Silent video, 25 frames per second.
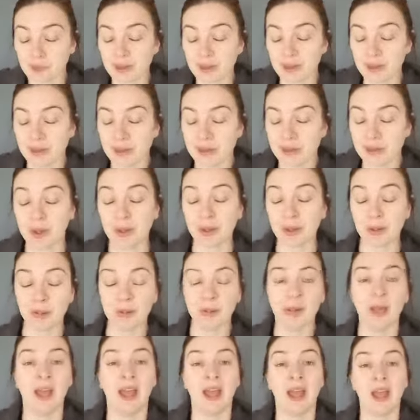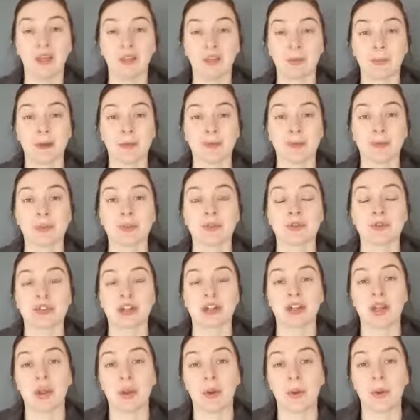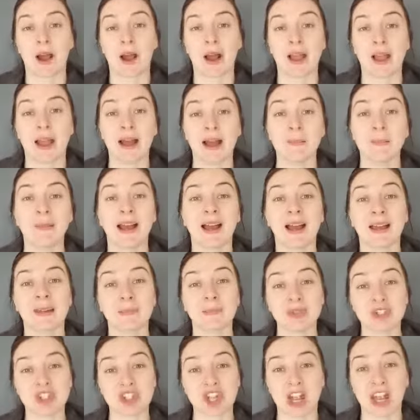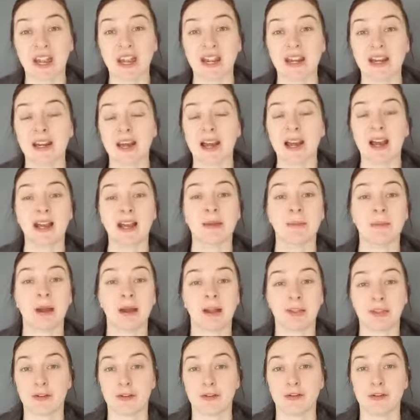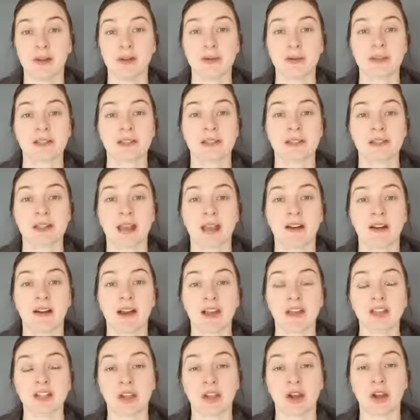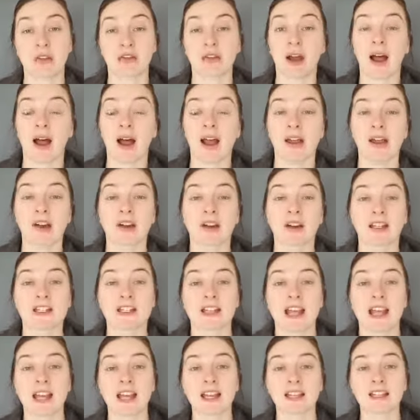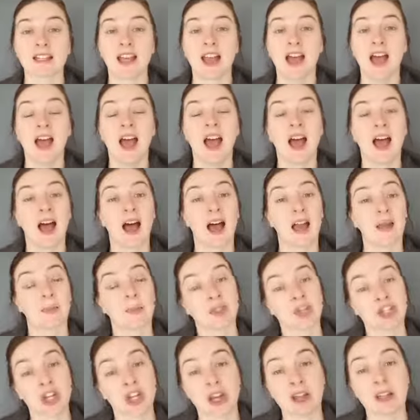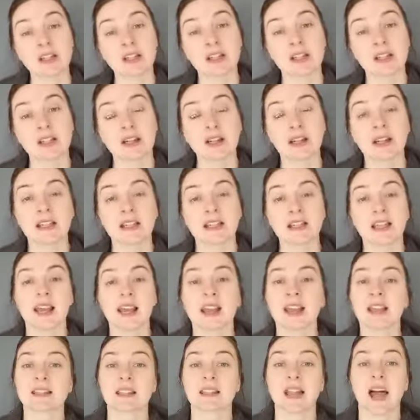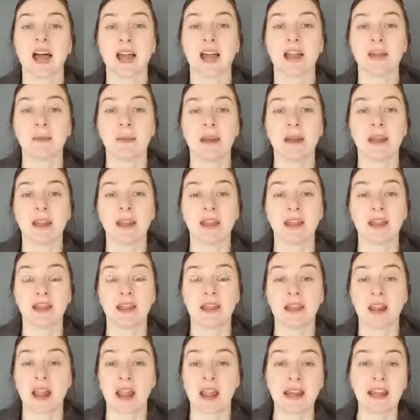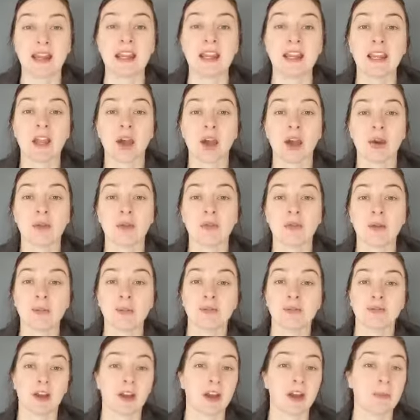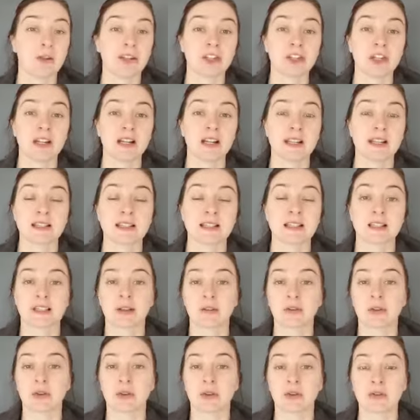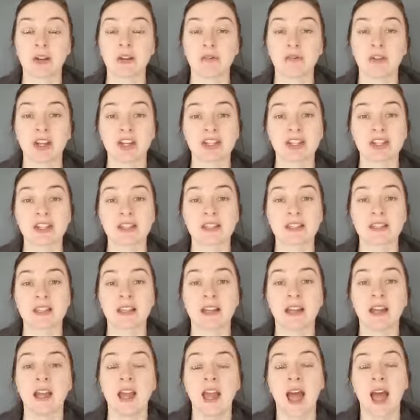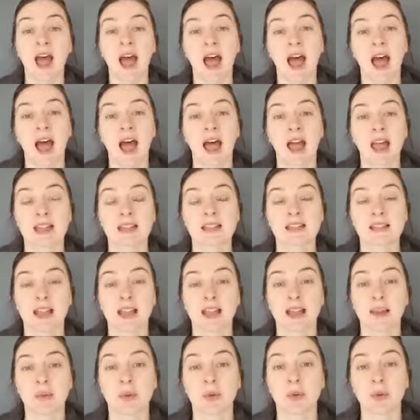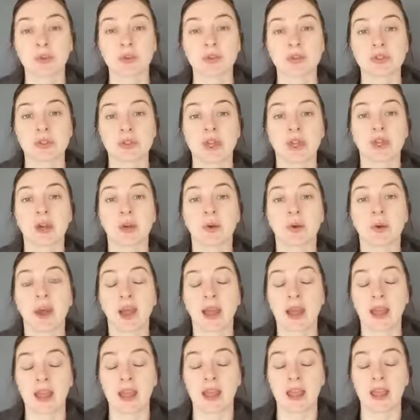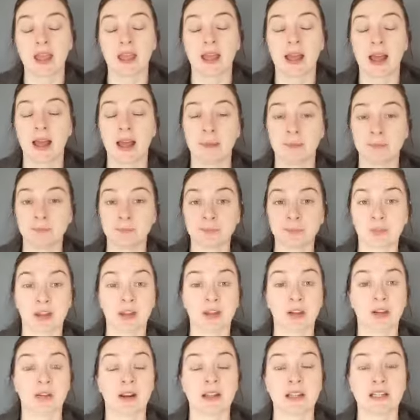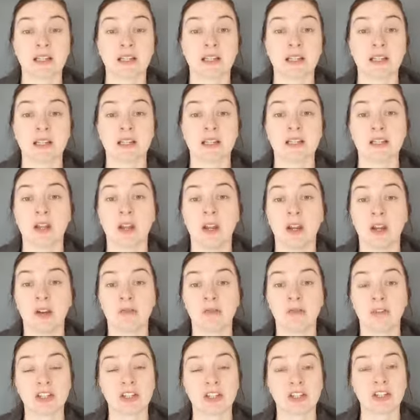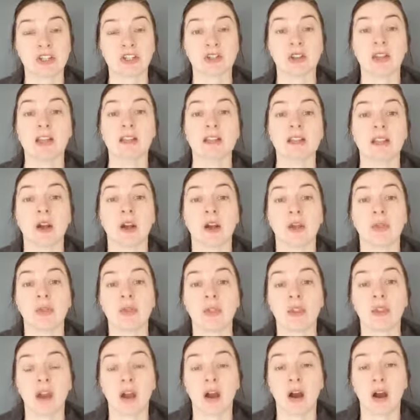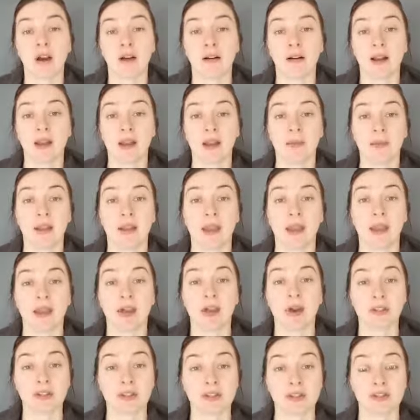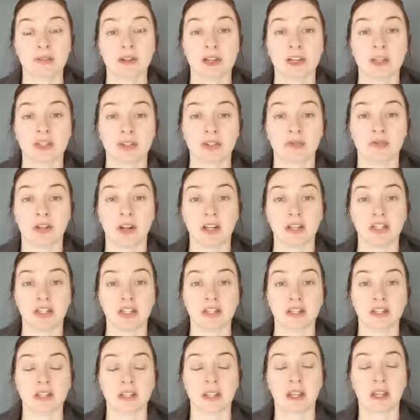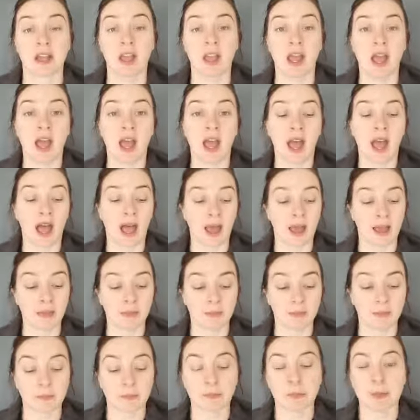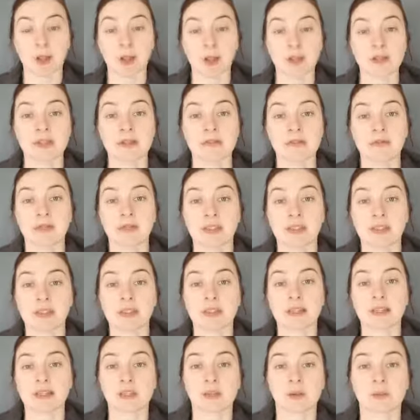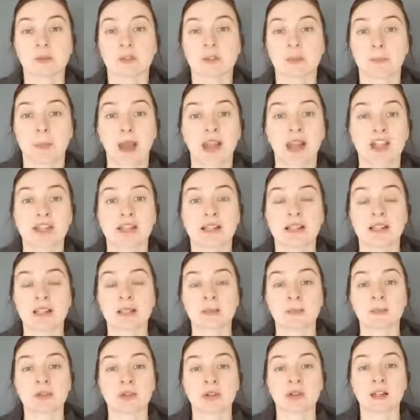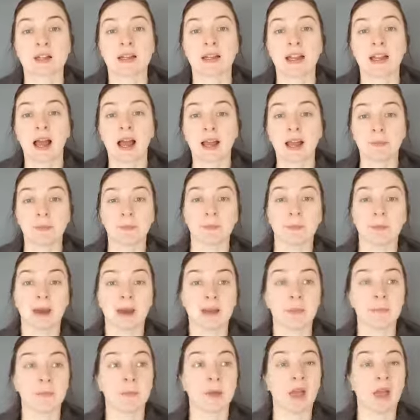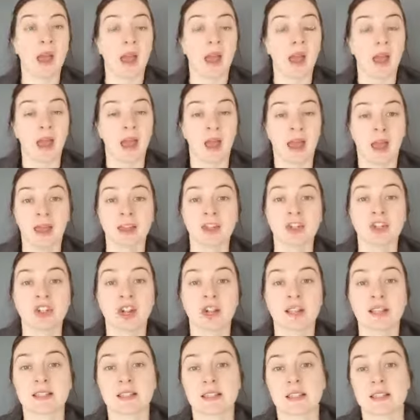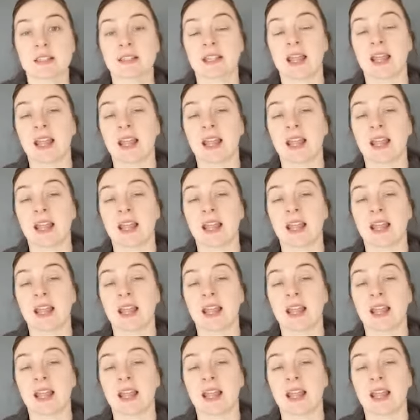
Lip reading: So you might be wondering who I am. I'm Jane. I'm the founding director of iArchitect. I'm a chartered architect, I'm an eco refurbisher listed on the Green Register, and I'm also an accredited registrant on the RIBA Conservation Register. And because of these sort of specialisms, really, I'm interested